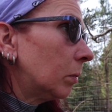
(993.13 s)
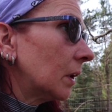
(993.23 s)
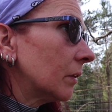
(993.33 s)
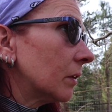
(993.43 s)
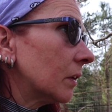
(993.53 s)

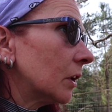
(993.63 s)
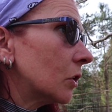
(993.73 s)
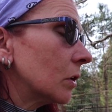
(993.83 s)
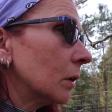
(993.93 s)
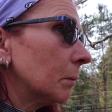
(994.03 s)
what is the
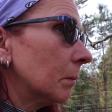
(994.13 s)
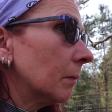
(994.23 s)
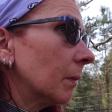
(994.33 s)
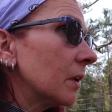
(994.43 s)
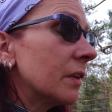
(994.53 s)

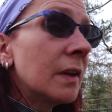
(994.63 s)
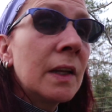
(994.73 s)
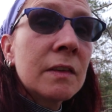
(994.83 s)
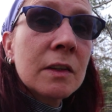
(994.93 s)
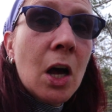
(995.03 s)
term
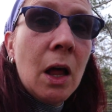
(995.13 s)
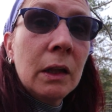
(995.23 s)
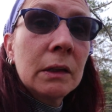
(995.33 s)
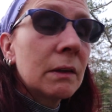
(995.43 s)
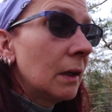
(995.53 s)
sun
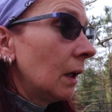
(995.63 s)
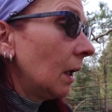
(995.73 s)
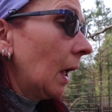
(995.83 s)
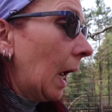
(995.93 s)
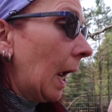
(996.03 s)
scald
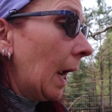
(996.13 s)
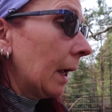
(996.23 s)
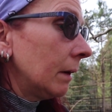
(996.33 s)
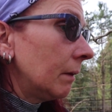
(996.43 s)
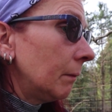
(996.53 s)

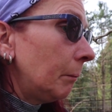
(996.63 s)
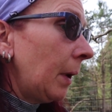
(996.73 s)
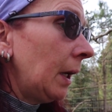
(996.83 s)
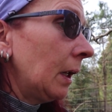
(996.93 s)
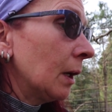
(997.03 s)
and
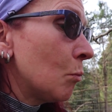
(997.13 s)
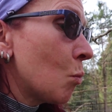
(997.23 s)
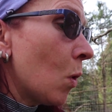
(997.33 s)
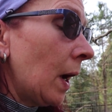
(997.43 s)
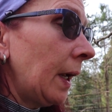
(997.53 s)
painting
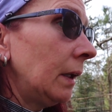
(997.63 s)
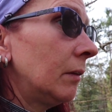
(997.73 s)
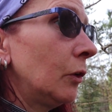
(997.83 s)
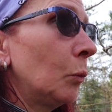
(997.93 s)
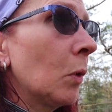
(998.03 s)
them white
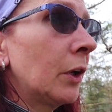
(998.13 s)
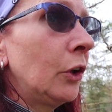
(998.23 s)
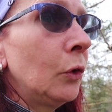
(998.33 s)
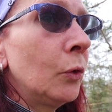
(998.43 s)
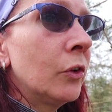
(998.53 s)
you want
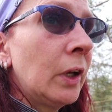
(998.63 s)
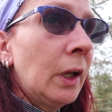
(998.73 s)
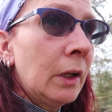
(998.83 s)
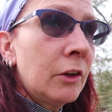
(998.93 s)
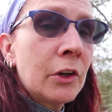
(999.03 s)
to use
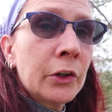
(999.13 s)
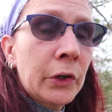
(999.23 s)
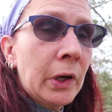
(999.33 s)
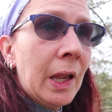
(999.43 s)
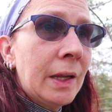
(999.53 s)
an
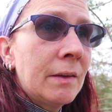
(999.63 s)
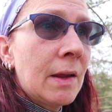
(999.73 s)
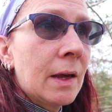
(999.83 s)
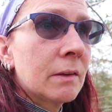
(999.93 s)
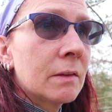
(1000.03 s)
interior
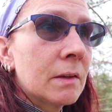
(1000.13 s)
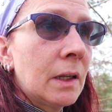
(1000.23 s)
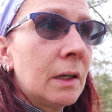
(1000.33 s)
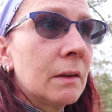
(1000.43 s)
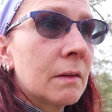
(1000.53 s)
latex
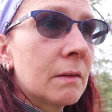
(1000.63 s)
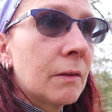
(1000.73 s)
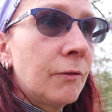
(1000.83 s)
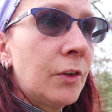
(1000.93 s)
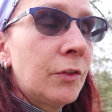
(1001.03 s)
and
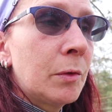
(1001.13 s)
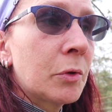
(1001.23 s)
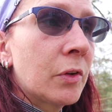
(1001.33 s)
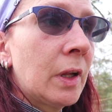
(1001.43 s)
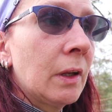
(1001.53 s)
it's
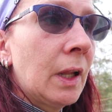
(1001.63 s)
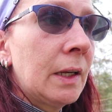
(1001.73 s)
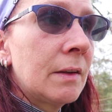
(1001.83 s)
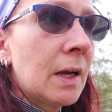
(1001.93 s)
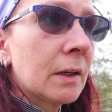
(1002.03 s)
50%
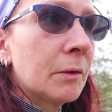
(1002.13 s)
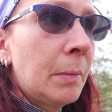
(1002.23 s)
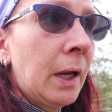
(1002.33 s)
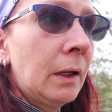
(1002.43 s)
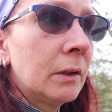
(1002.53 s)
latex
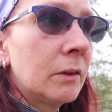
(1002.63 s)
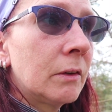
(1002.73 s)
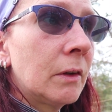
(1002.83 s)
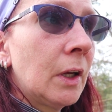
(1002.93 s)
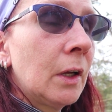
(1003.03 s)

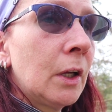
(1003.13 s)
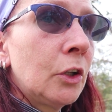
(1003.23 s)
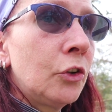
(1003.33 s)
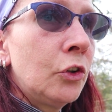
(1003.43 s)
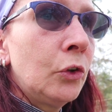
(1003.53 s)
paint
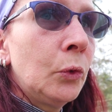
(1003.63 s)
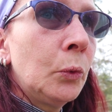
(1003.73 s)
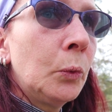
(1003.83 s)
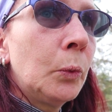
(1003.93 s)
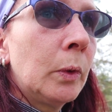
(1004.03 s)

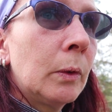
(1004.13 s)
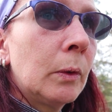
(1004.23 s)
to